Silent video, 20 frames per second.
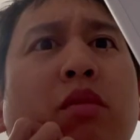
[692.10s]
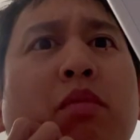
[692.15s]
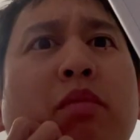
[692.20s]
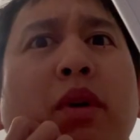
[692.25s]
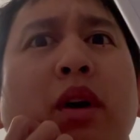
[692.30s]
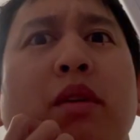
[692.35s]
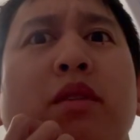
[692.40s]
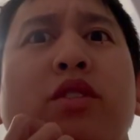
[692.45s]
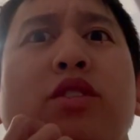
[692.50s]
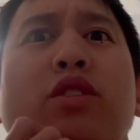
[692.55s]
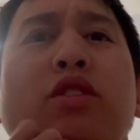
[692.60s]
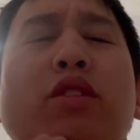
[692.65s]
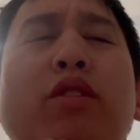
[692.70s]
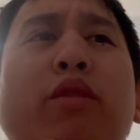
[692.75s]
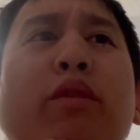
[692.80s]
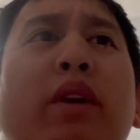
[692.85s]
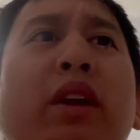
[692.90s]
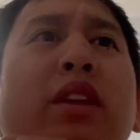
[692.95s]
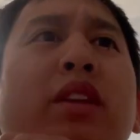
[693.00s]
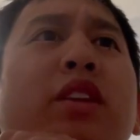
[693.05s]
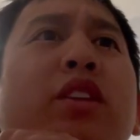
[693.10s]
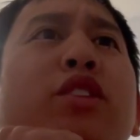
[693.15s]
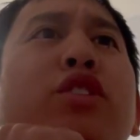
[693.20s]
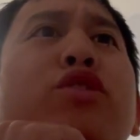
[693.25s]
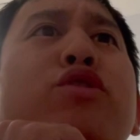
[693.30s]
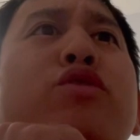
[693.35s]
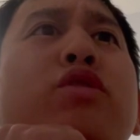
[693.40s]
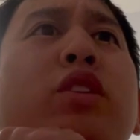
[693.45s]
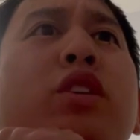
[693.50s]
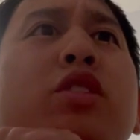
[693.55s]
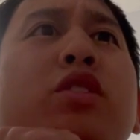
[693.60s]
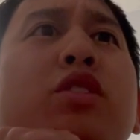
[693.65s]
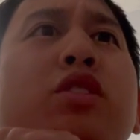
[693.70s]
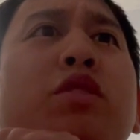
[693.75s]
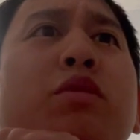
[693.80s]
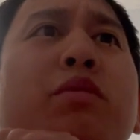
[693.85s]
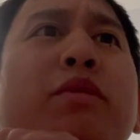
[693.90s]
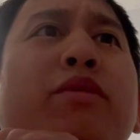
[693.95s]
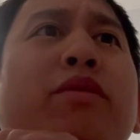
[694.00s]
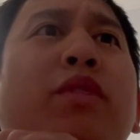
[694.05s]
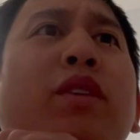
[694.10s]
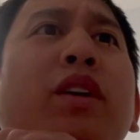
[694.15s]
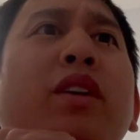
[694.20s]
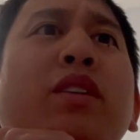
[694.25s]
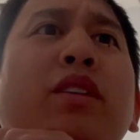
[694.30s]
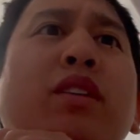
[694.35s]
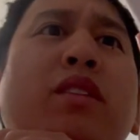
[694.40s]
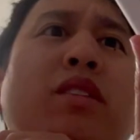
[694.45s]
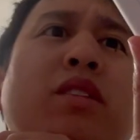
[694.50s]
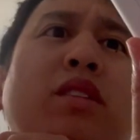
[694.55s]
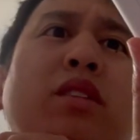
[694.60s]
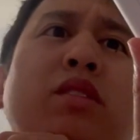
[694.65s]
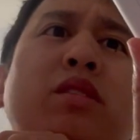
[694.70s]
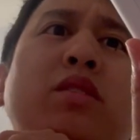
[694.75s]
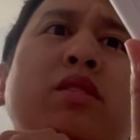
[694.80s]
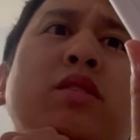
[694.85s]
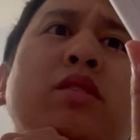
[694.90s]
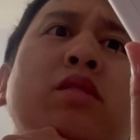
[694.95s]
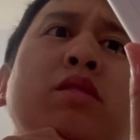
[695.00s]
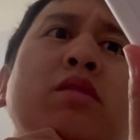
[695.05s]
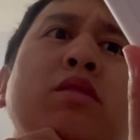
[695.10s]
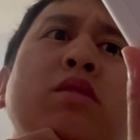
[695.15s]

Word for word: I should have read the instructions before I did this.